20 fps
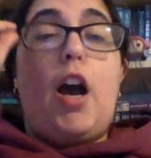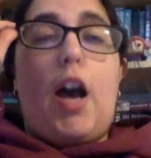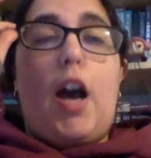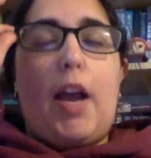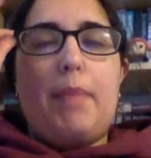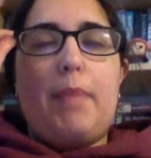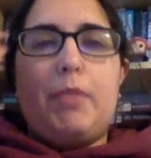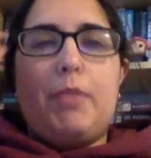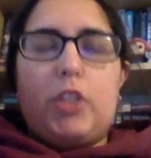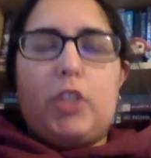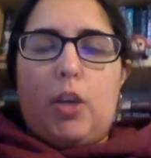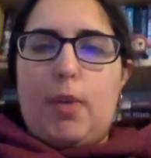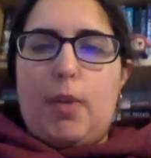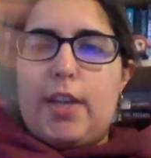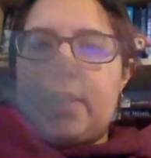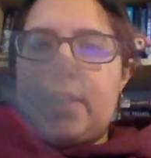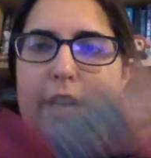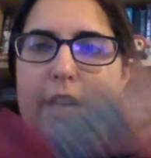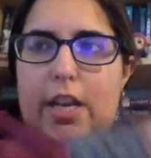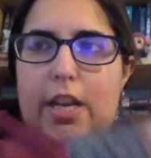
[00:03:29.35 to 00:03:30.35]
I'm so
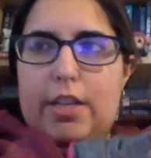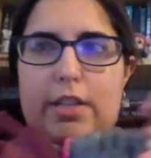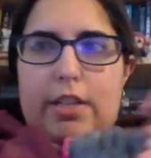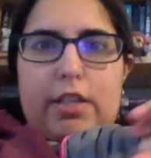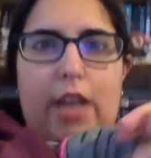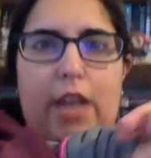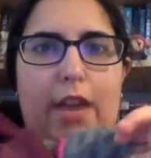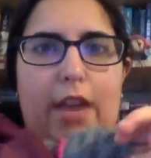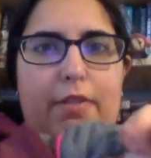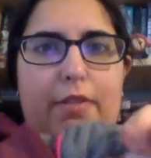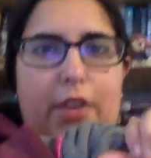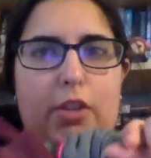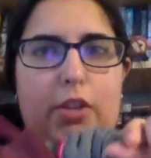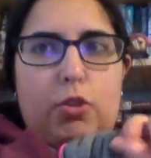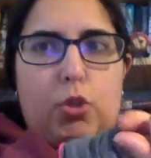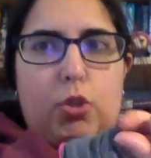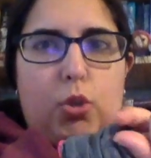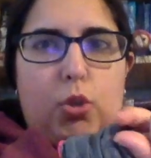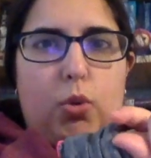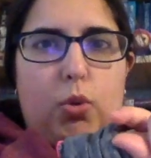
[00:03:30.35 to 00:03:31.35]
excited to dive
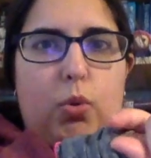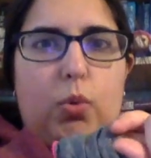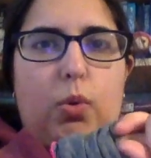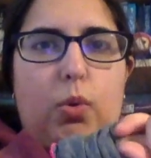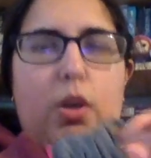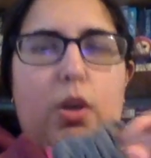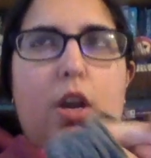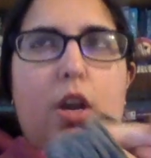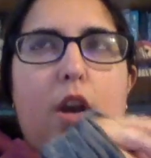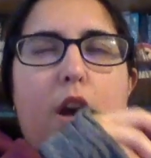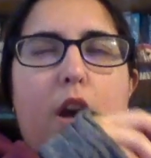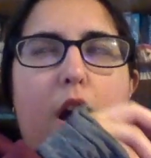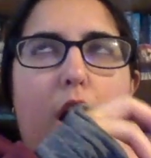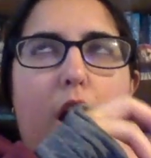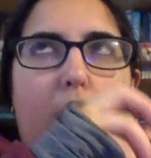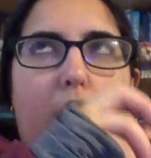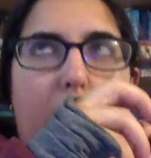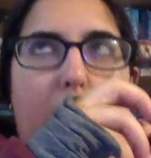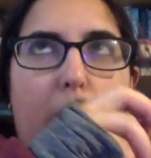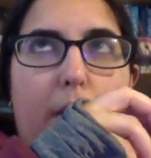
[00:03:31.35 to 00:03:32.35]
into
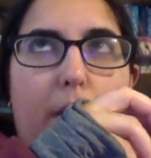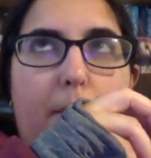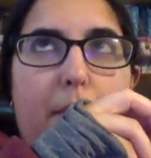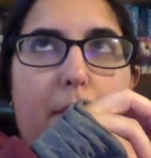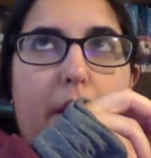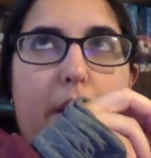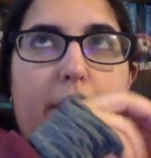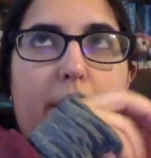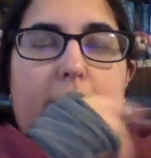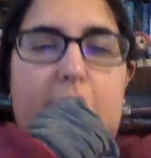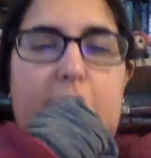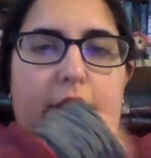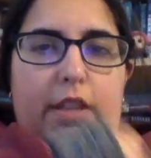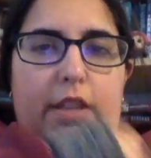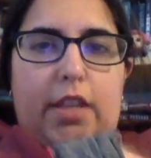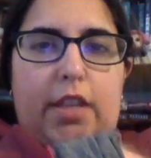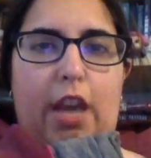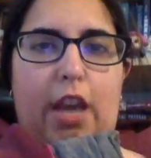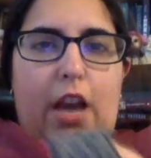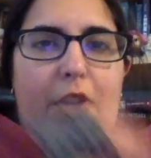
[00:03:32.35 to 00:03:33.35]

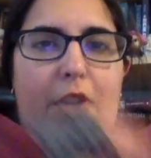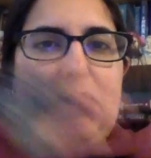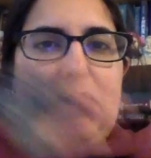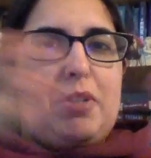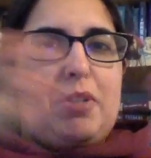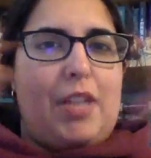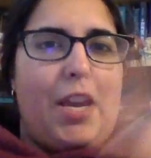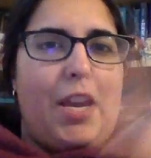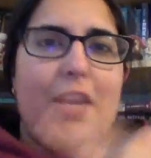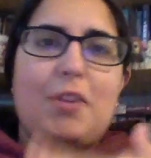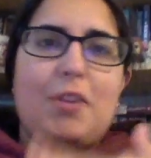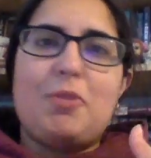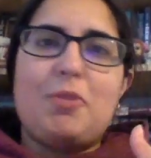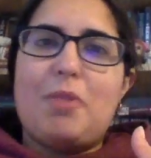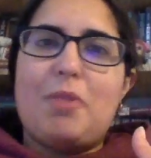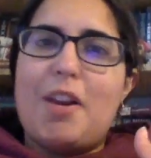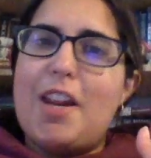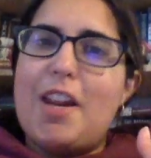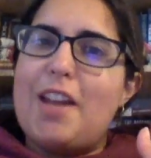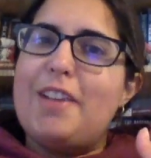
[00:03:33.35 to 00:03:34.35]
Deathly Hallows in
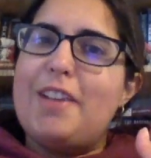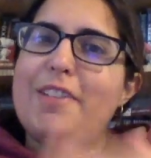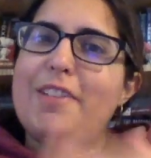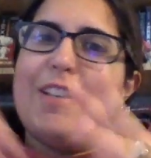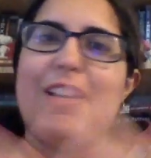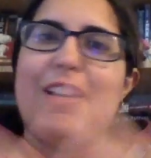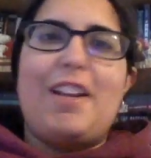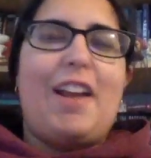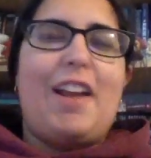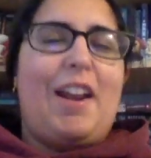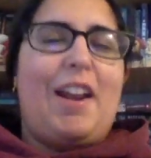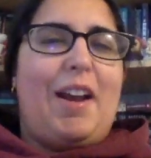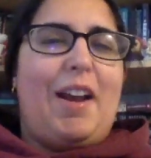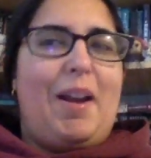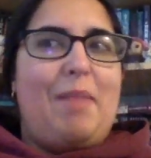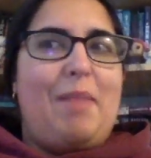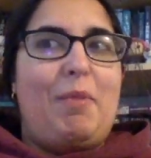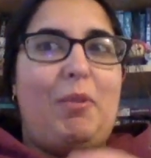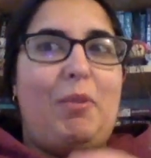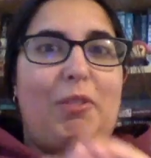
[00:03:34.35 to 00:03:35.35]
2019, and
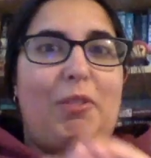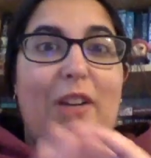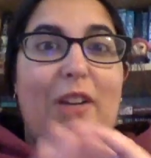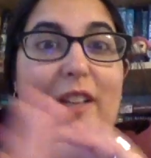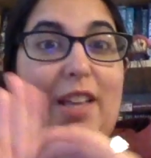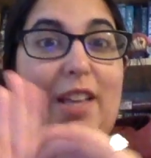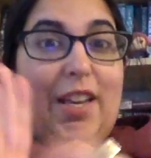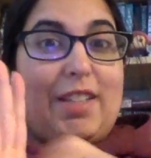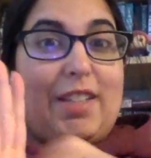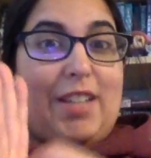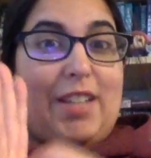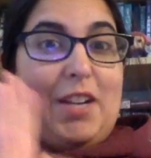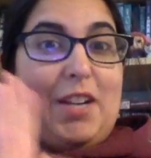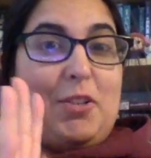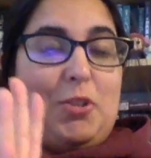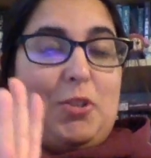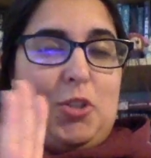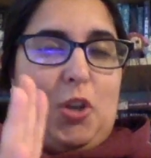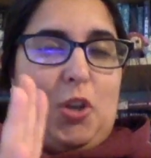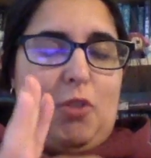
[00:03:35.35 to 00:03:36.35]
I'm really excited
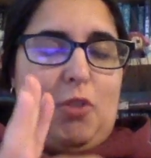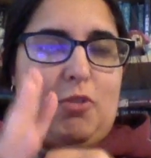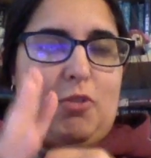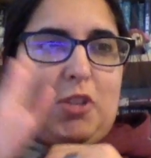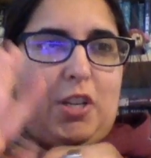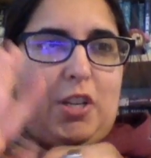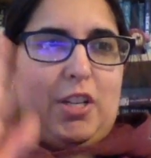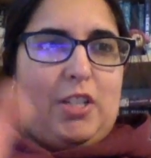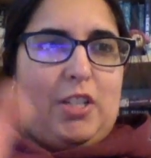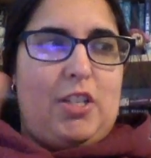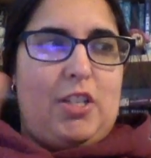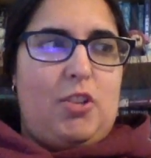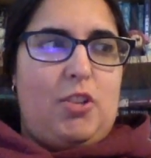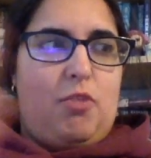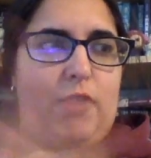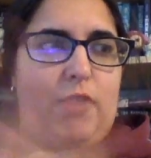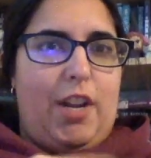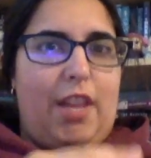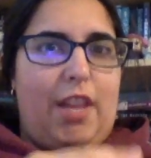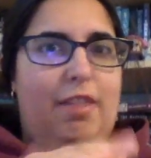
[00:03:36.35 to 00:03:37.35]
to continue
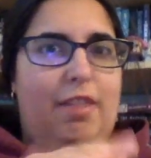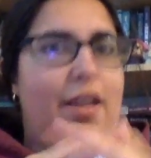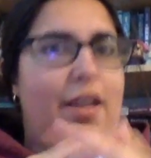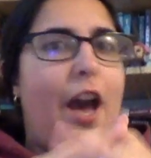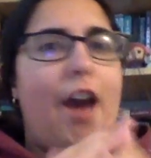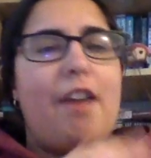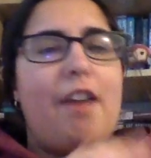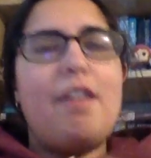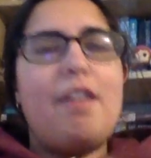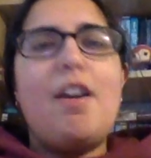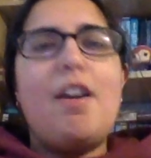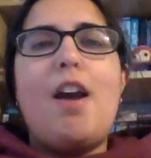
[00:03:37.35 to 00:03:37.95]
reading that.